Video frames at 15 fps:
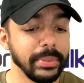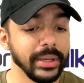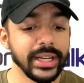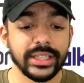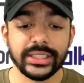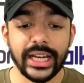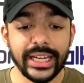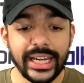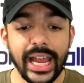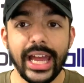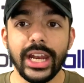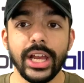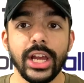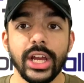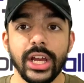Because,
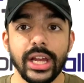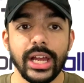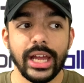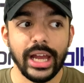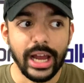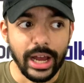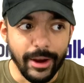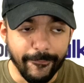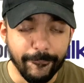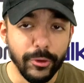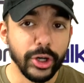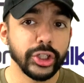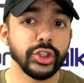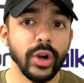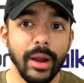again, a
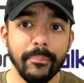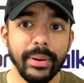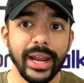first-round